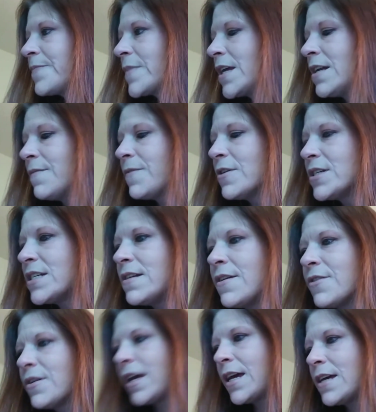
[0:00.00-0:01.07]
if there's
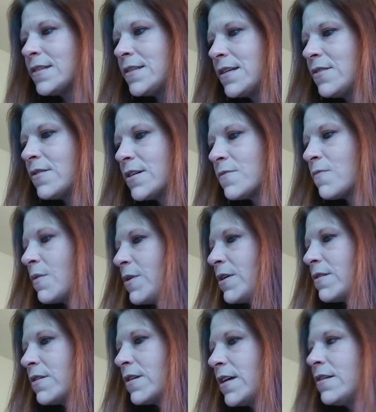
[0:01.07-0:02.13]
another case that you guys want me to
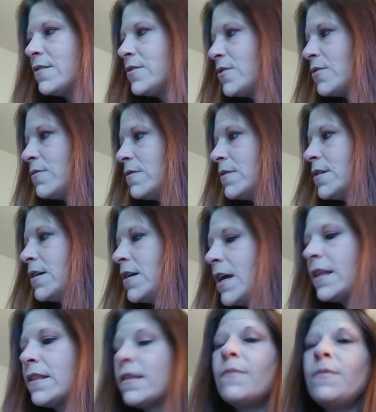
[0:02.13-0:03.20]
look into,
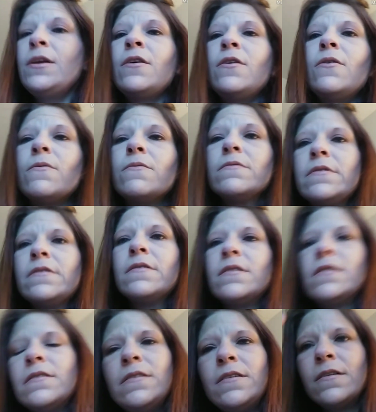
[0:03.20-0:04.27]
let me know,
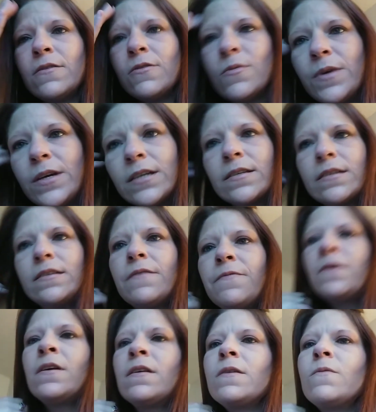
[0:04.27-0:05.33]
you know, because I
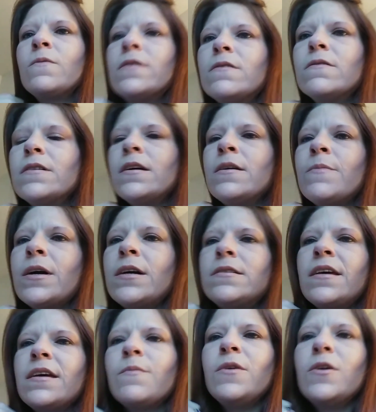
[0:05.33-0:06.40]
definitely will. It might
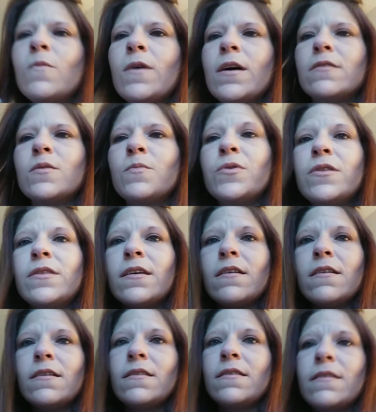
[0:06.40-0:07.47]
take me a while to put
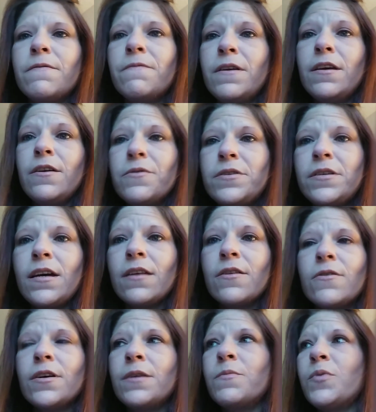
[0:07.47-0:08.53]
the video
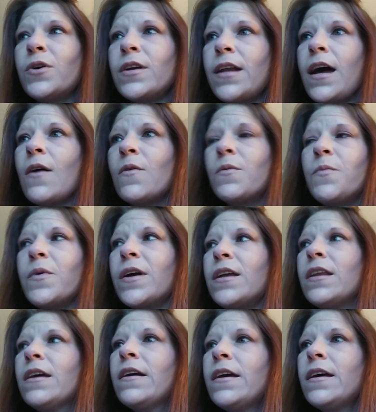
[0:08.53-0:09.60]
together and put it out, but
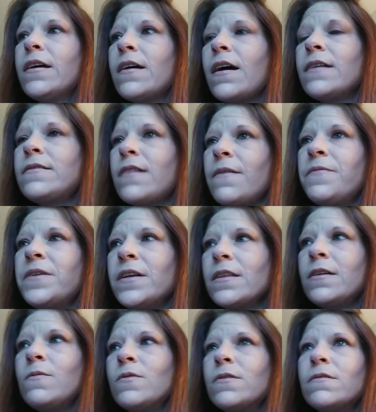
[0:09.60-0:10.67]
I
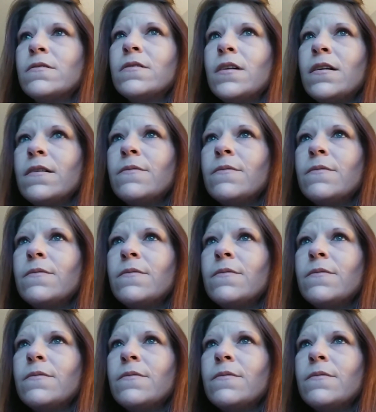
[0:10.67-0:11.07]
definitely will